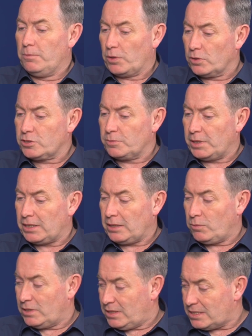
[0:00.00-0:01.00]
But ultimately,
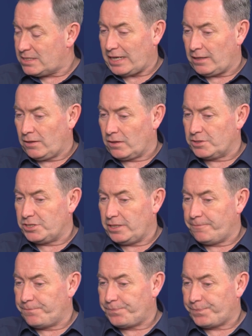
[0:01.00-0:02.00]
with this
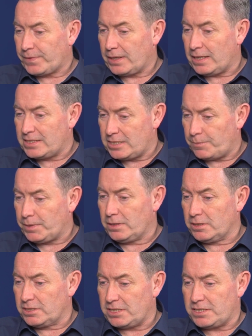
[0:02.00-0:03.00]
technology, a
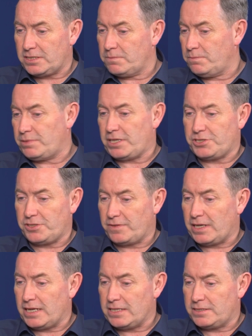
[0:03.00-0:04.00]
typical system
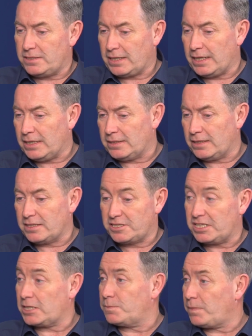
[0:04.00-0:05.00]
pressurized to kind of the
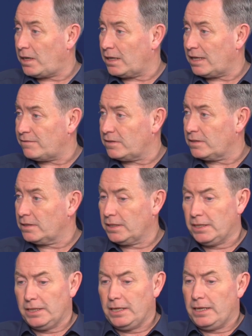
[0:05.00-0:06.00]
6 bar level,
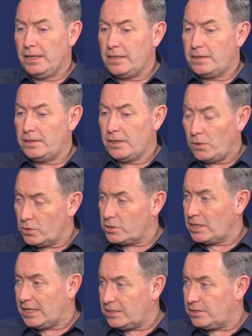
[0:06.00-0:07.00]
those
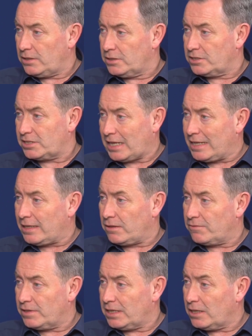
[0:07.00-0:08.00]
leaks are going to stand
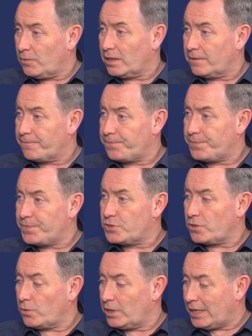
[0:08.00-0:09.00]
out really well.
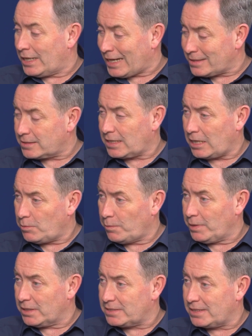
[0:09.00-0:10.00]
So the enhanced
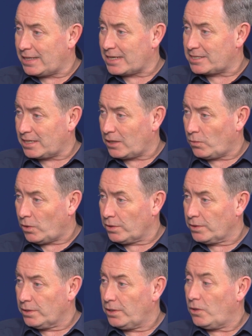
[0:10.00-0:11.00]
capability of the
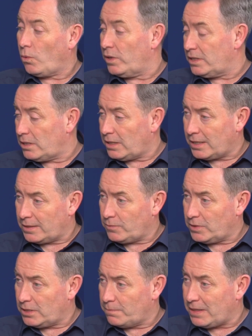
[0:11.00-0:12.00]
Si1, with
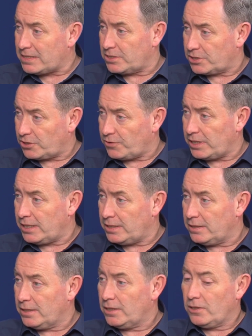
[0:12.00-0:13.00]
the better
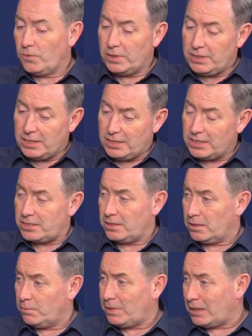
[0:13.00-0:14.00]
screen, with the
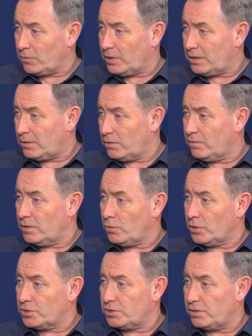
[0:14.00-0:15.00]
additional bandwidth over the
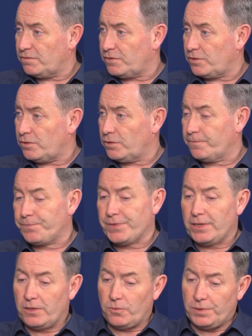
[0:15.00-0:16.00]
124,
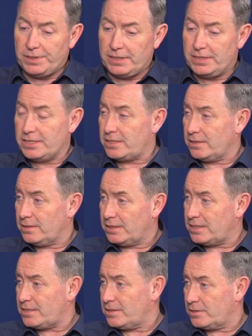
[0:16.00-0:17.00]
with the additional
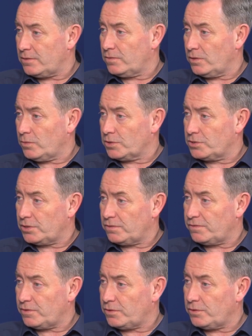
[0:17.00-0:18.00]
distance over the
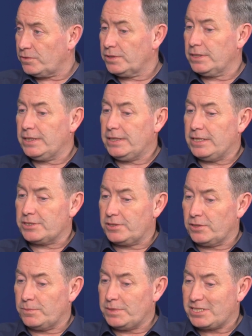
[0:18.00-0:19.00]
124, is
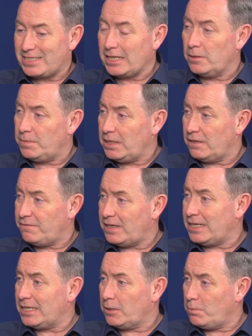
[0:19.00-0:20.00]
going to still be a
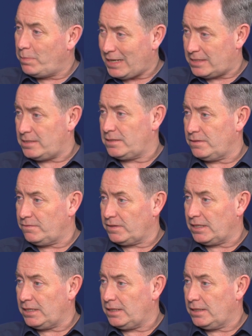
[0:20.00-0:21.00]
very
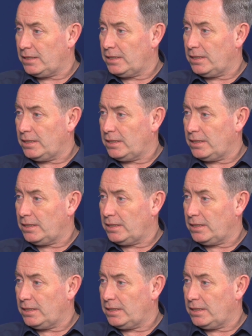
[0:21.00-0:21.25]
competitively